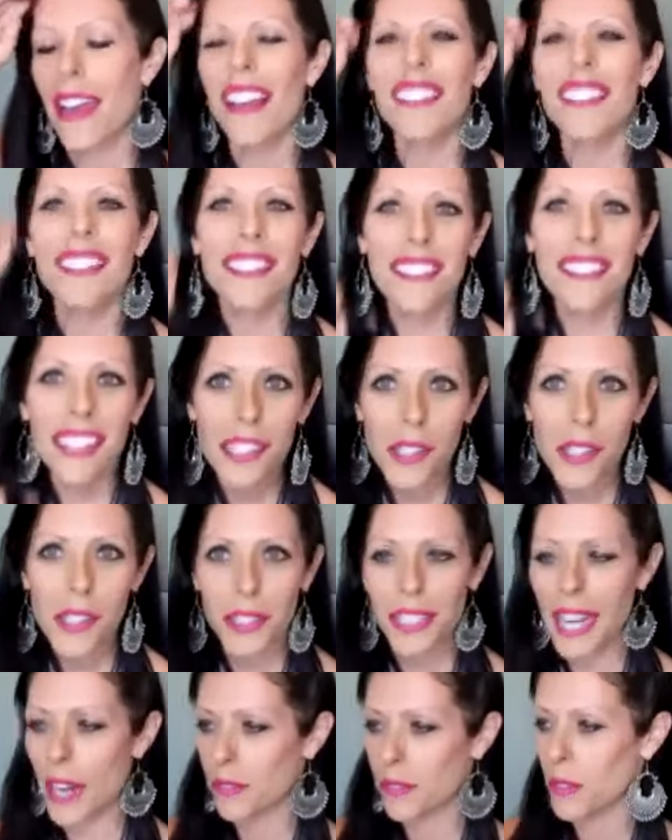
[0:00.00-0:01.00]

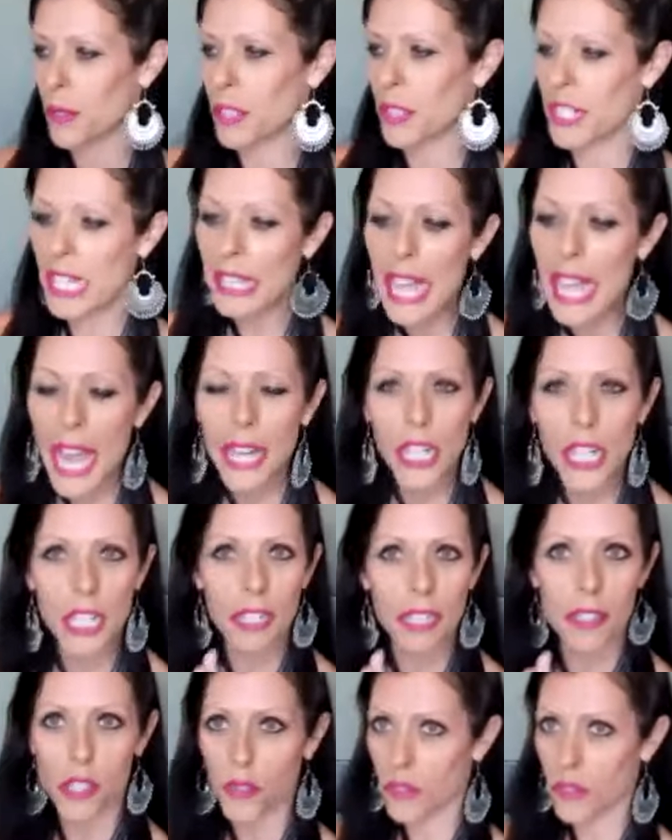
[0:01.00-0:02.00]
literally i wrote her a
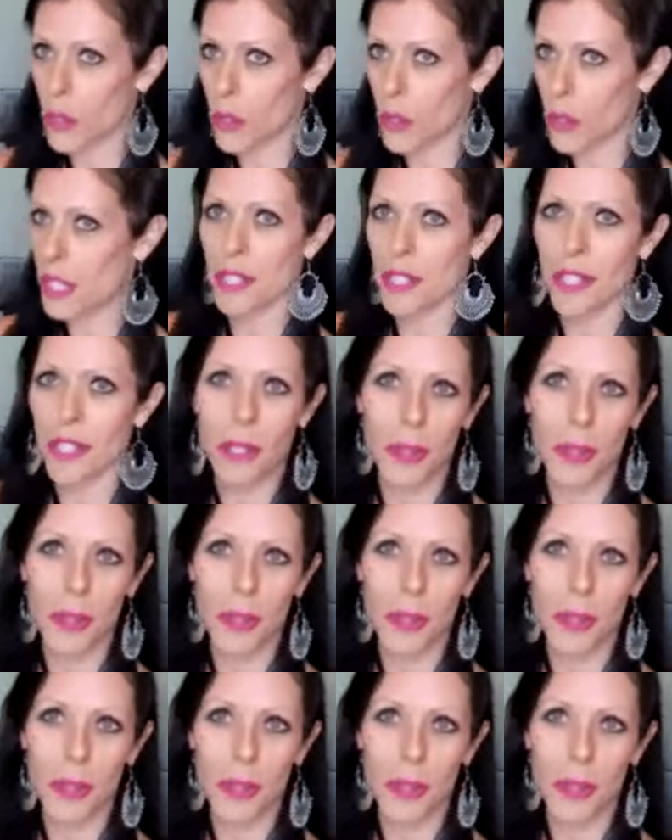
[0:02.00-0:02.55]
letter divorced her